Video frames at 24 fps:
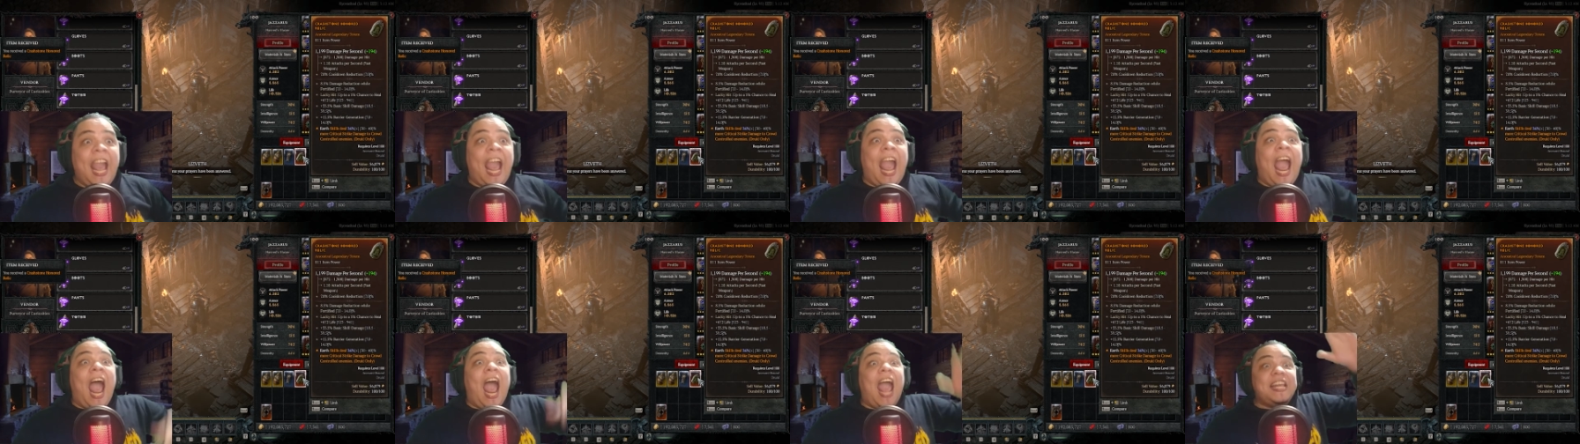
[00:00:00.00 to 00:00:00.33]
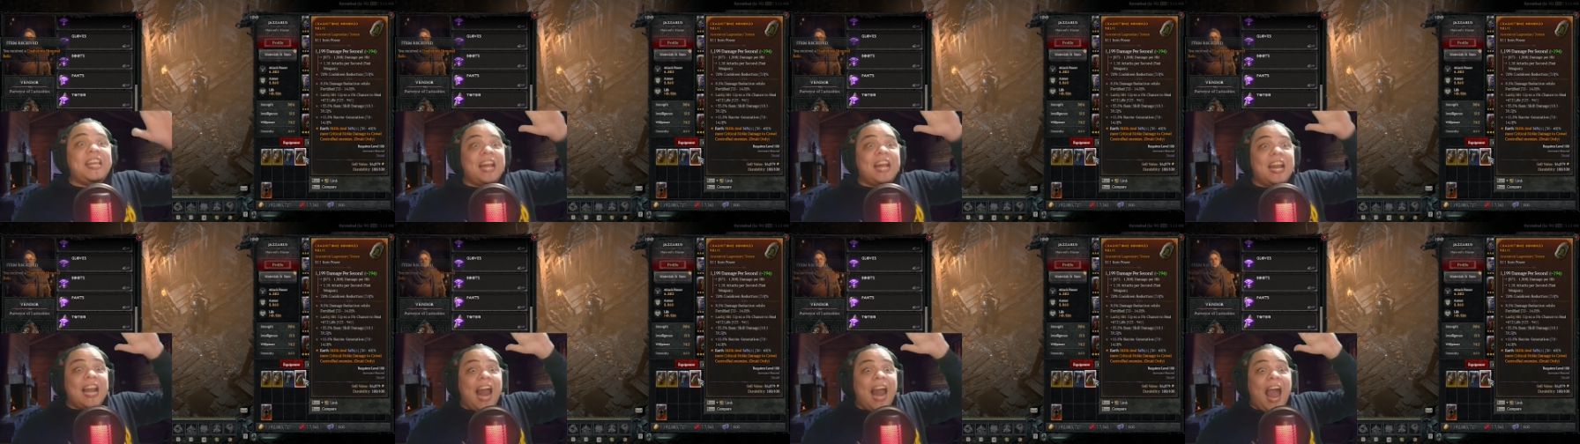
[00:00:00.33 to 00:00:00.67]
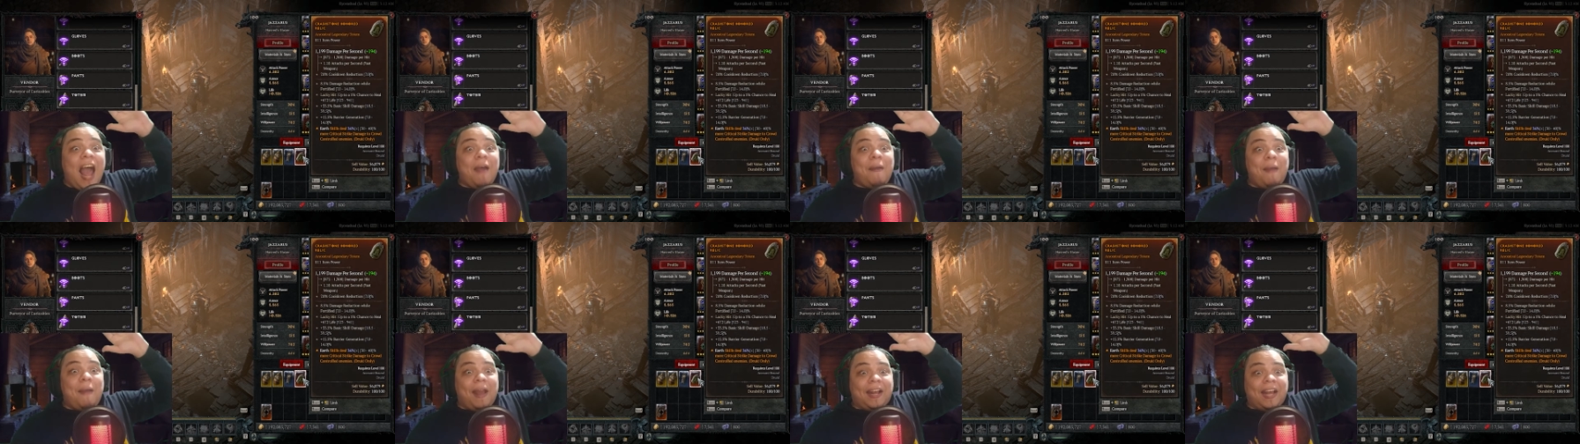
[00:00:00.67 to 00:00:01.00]
eight
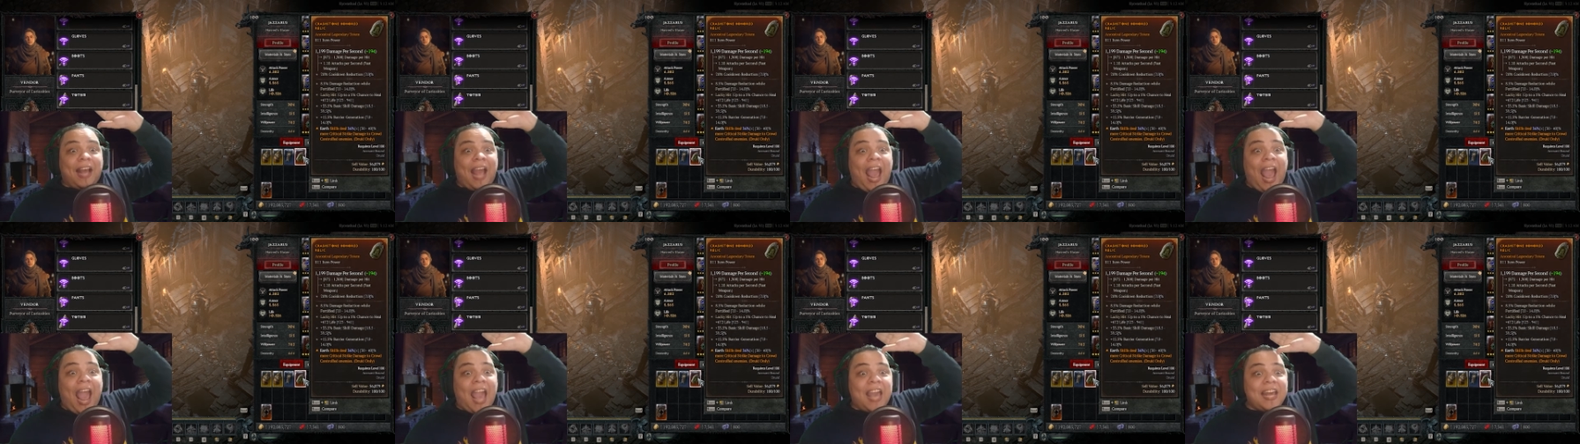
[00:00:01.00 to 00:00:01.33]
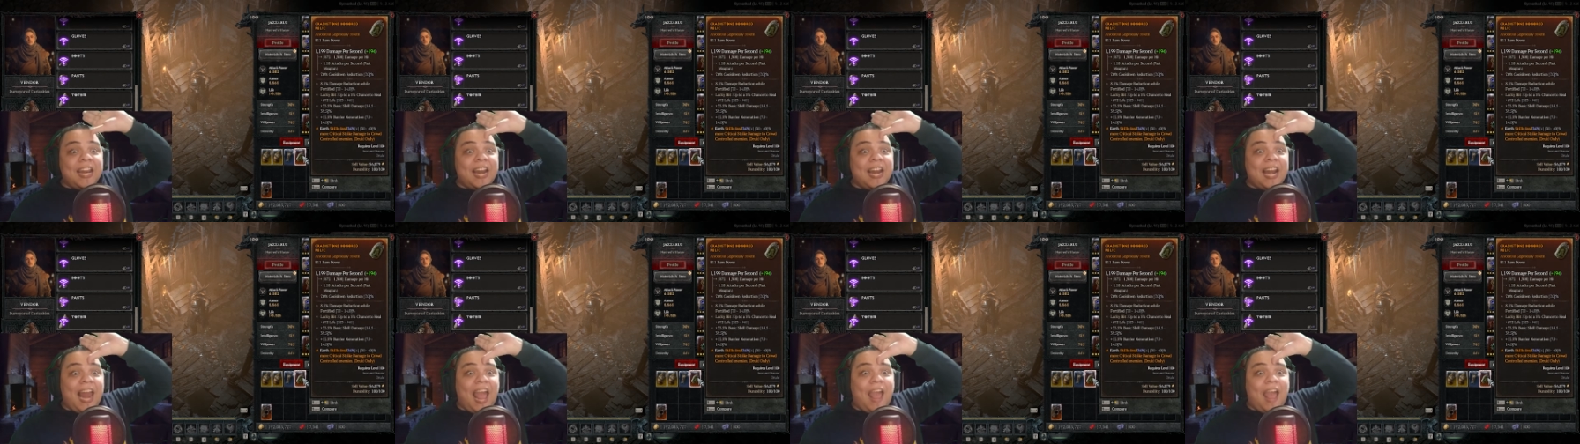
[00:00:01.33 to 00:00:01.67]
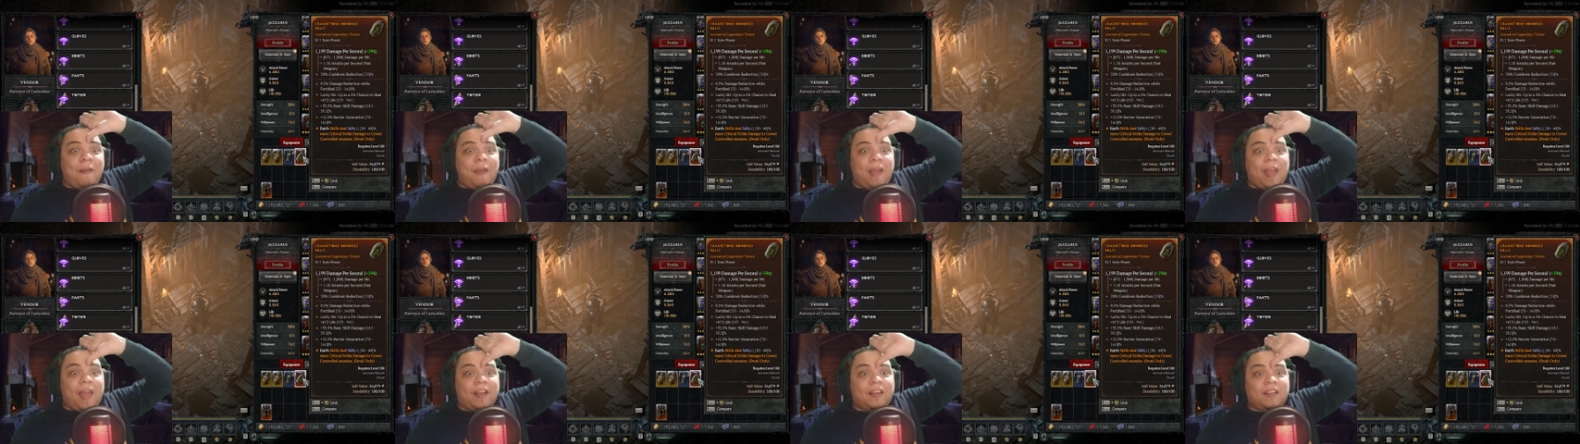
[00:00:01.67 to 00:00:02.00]
eleven. eight
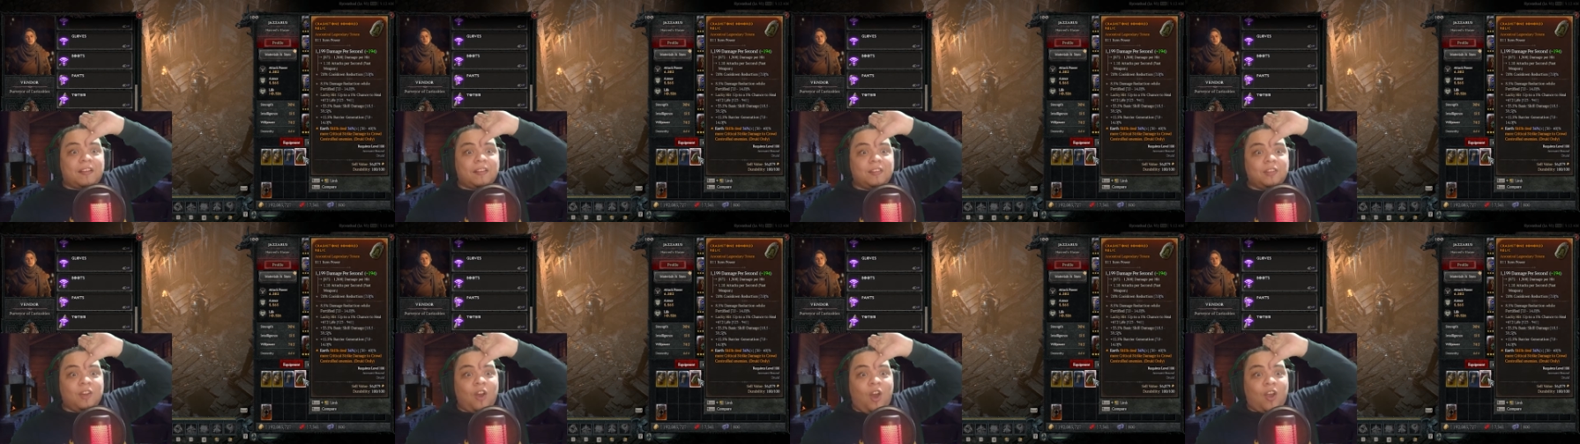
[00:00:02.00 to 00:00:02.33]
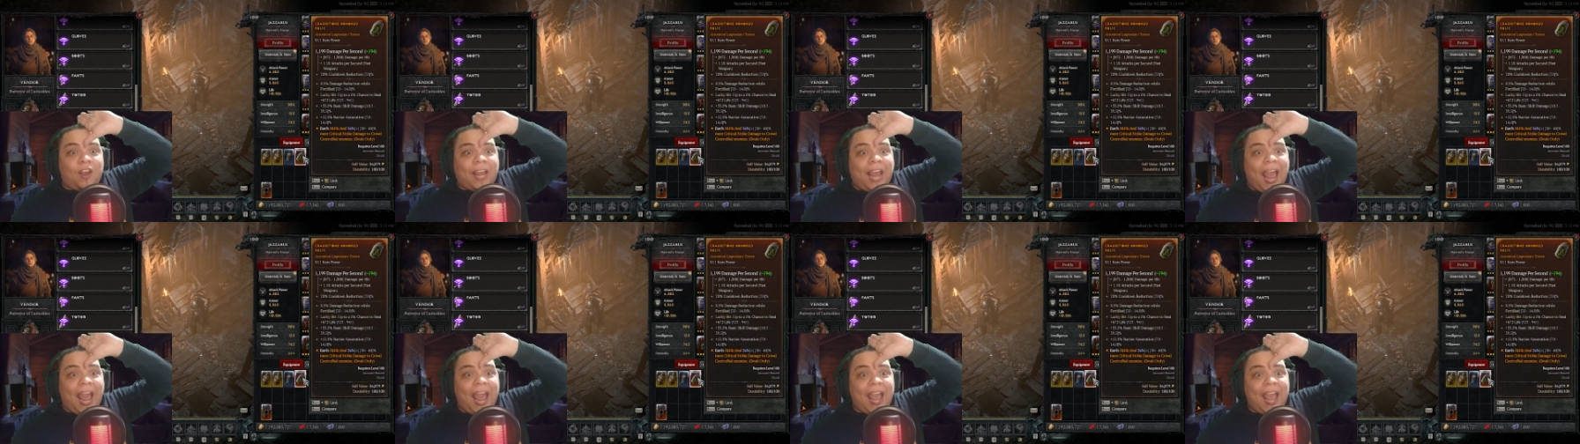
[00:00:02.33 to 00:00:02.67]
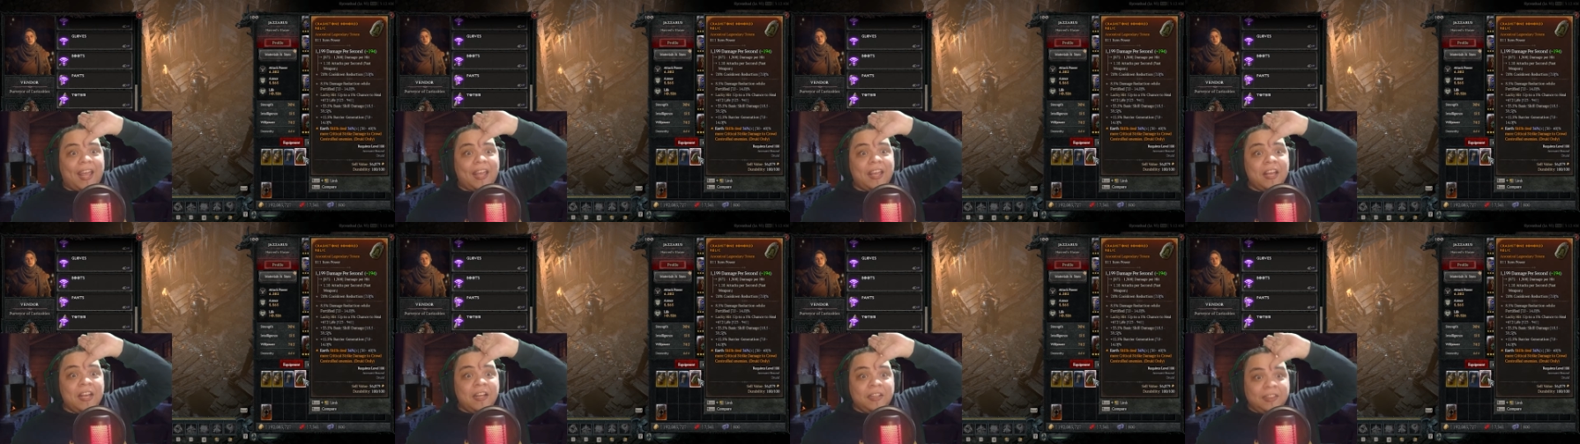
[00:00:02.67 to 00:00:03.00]
eleven.
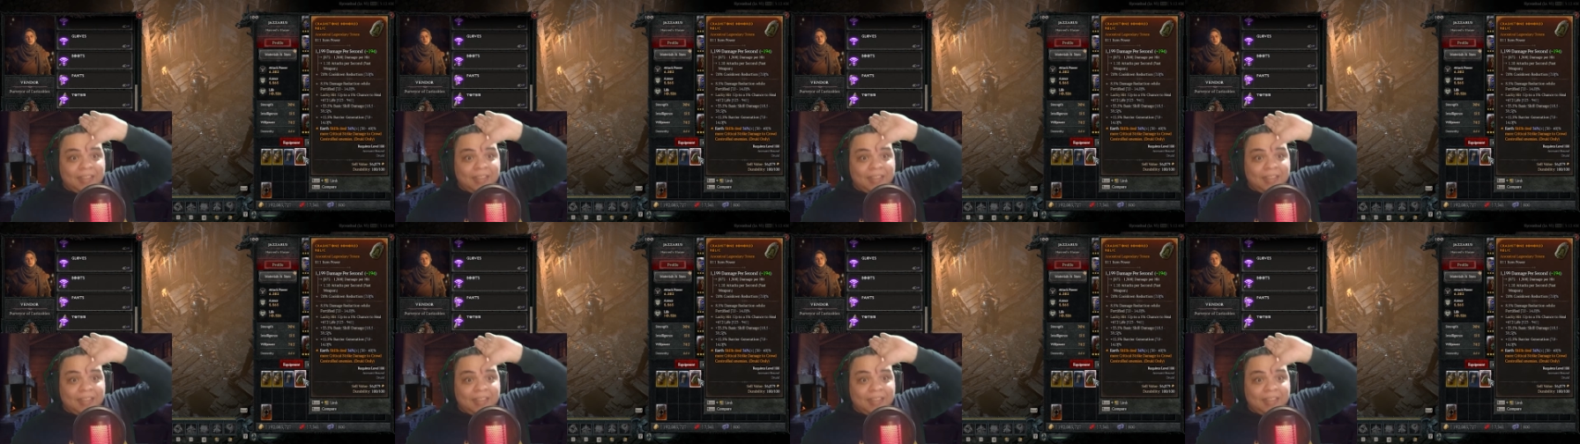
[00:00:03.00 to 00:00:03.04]
Okay.